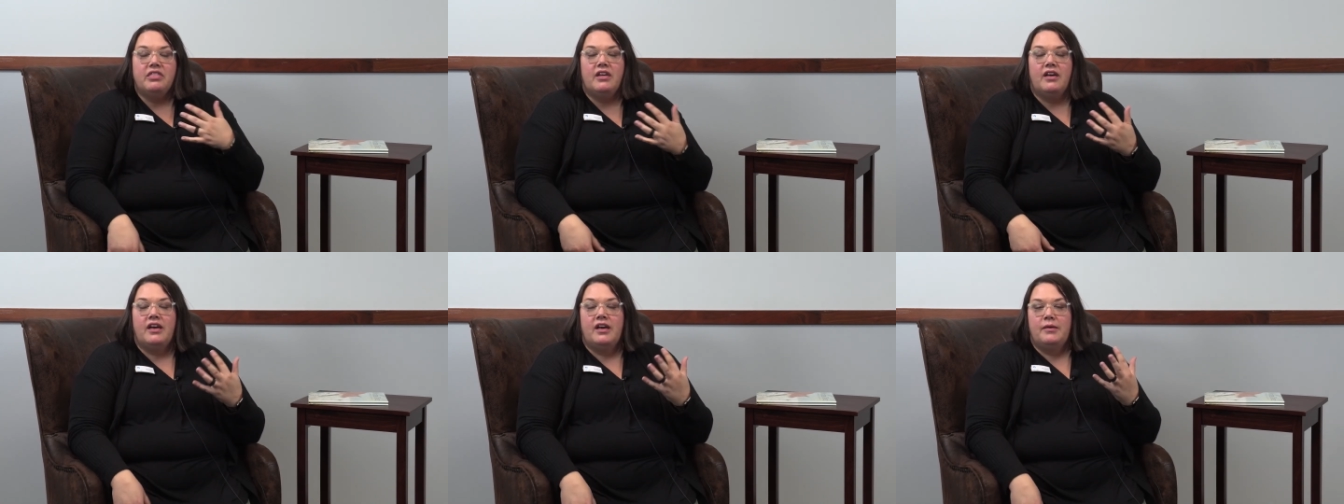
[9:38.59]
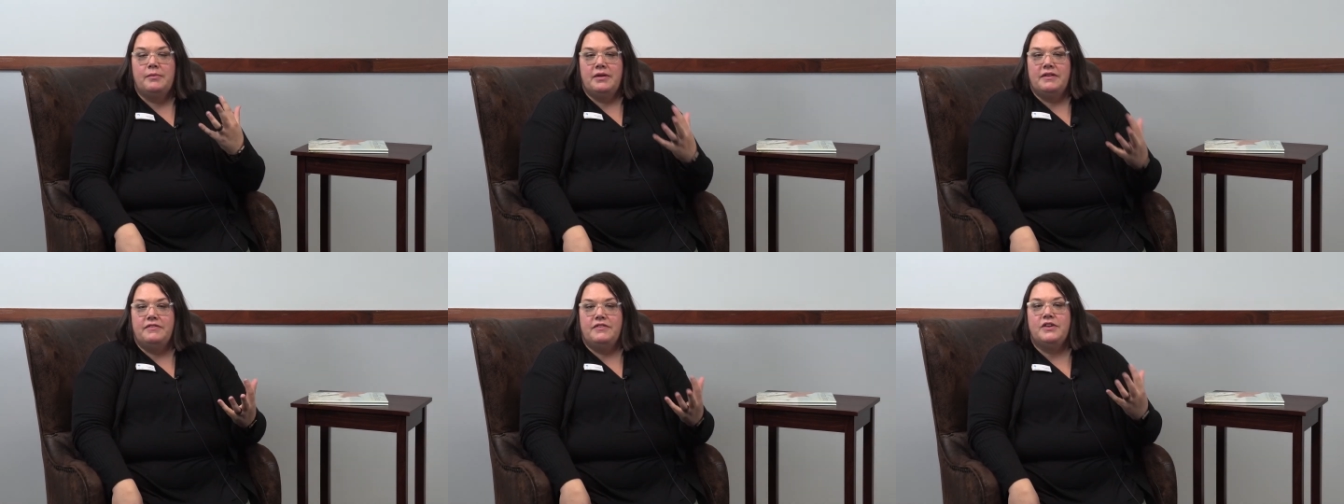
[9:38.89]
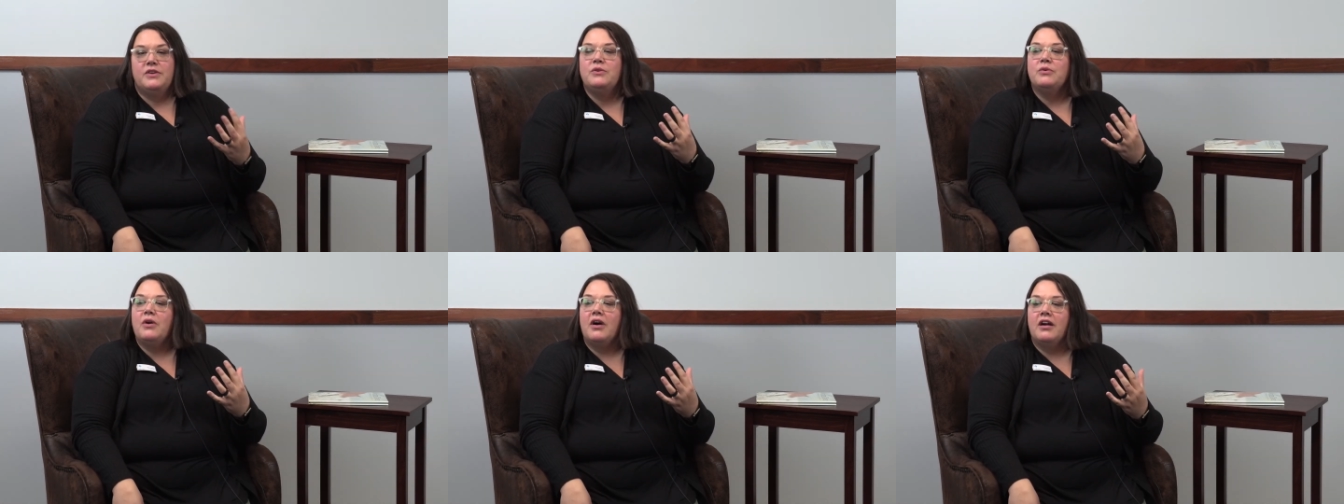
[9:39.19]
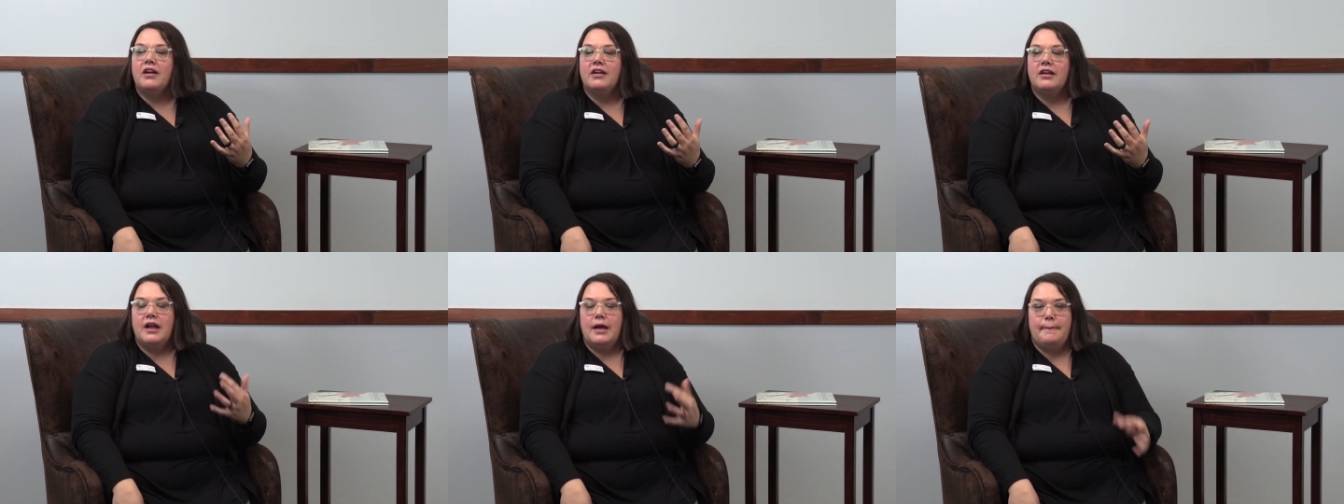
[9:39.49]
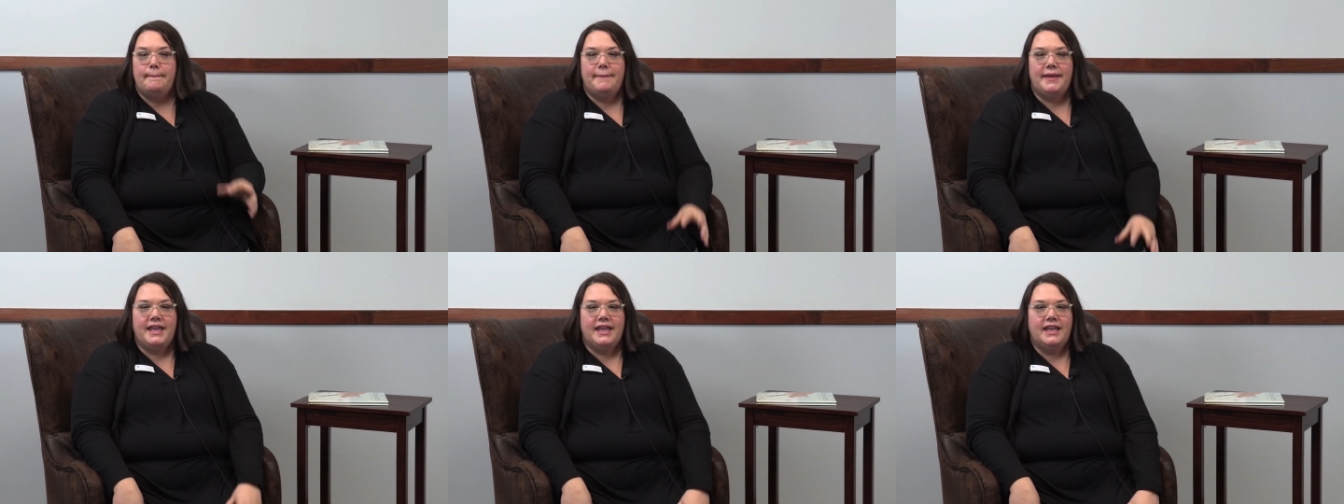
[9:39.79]
If you are a
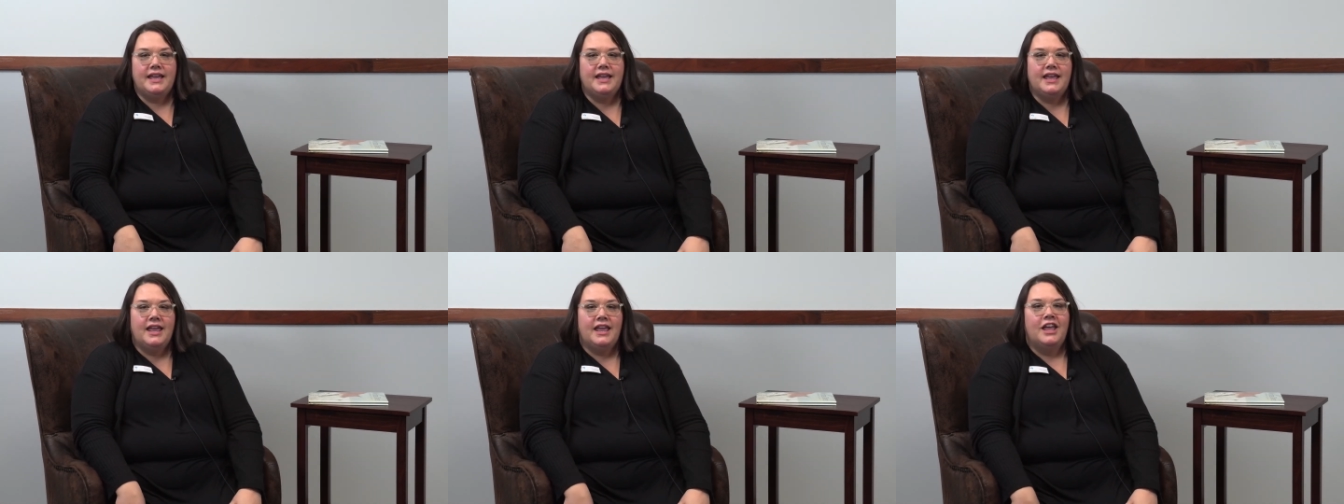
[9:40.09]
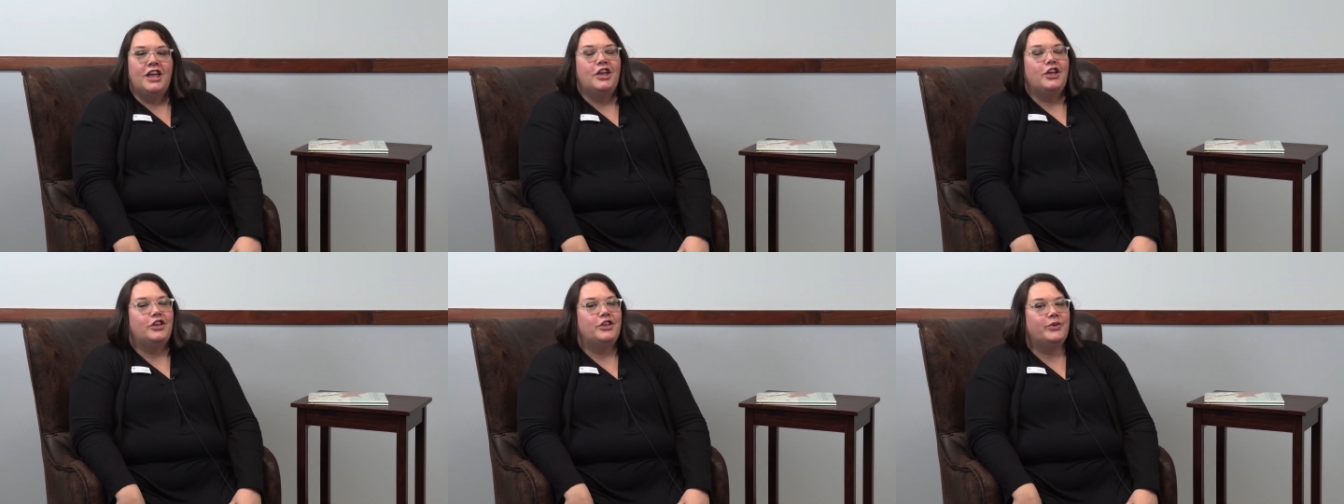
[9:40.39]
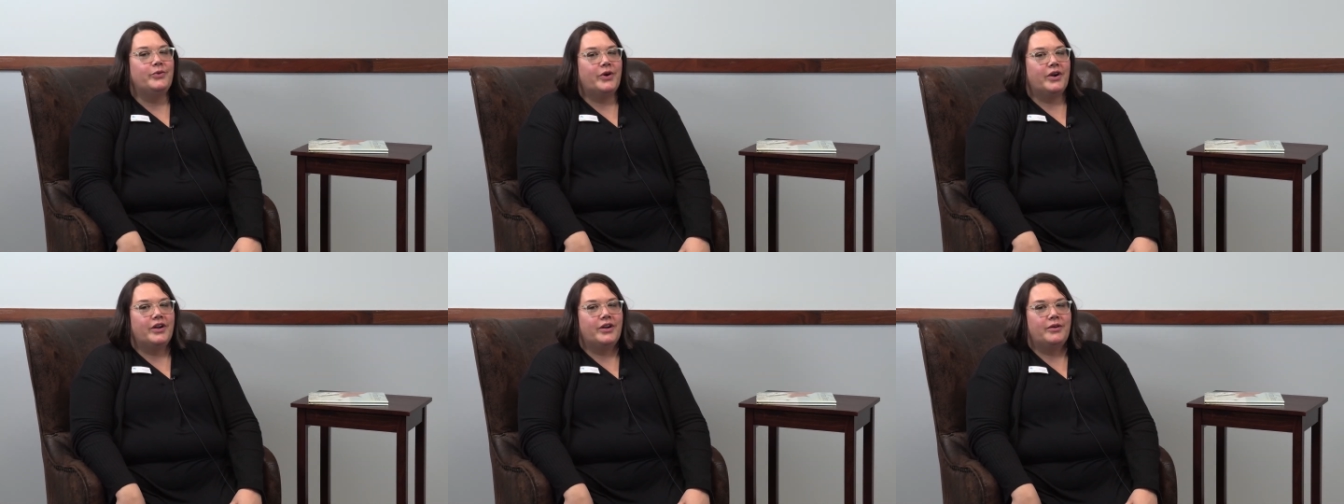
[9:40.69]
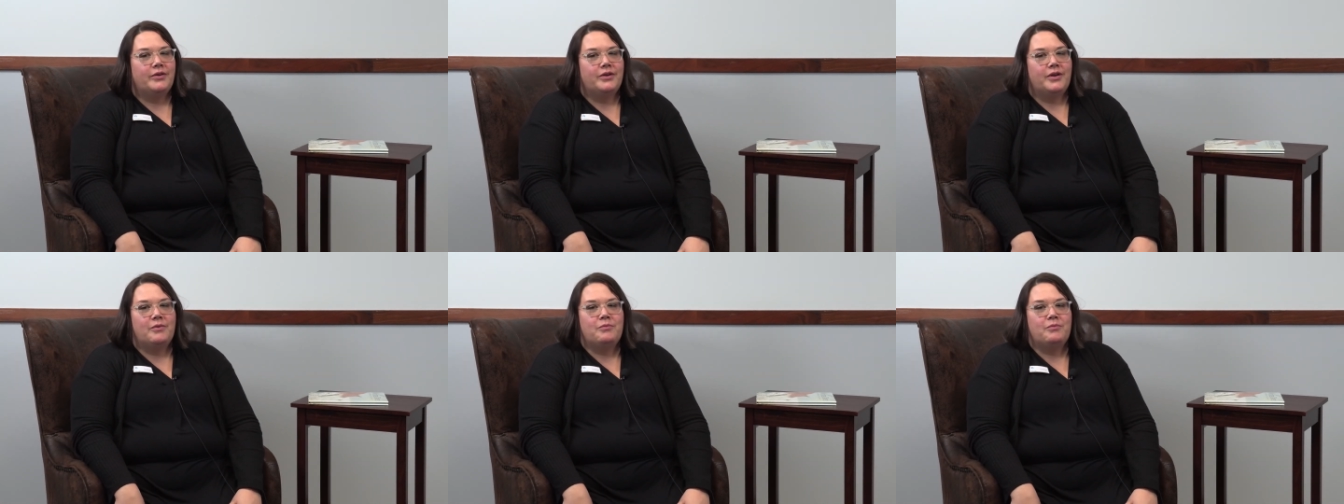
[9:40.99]
big, you are